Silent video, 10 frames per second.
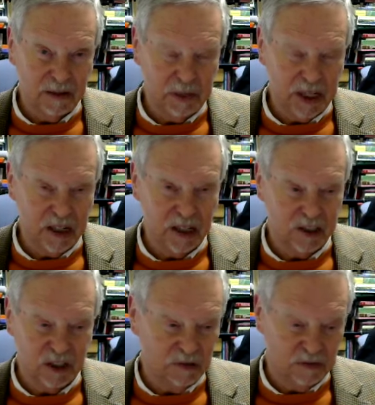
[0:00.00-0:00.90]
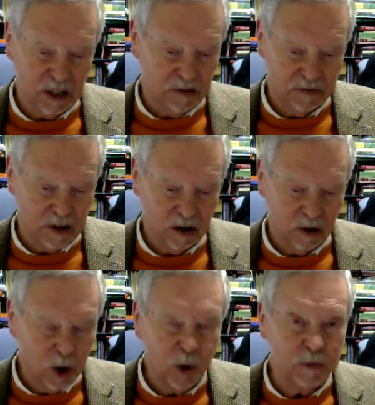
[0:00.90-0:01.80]
because of
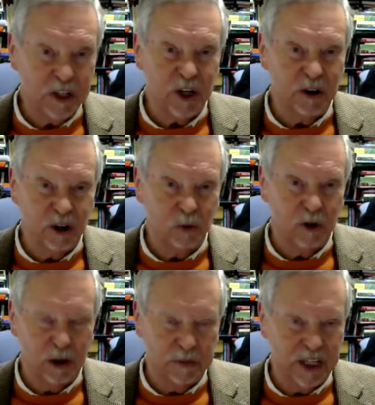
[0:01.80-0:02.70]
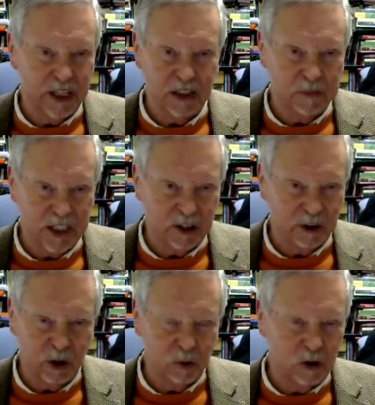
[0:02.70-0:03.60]
our own material well-being, the
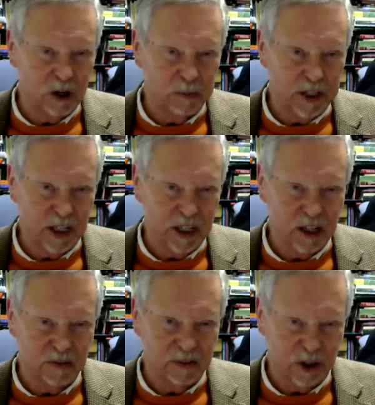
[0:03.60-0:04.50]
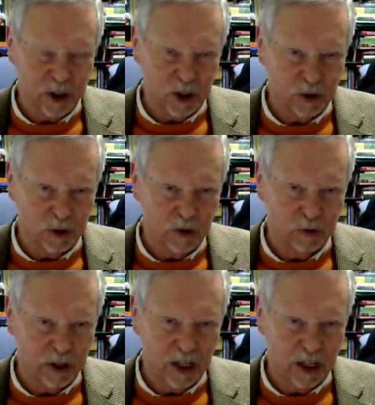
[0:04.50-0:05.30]
material well-being of our children.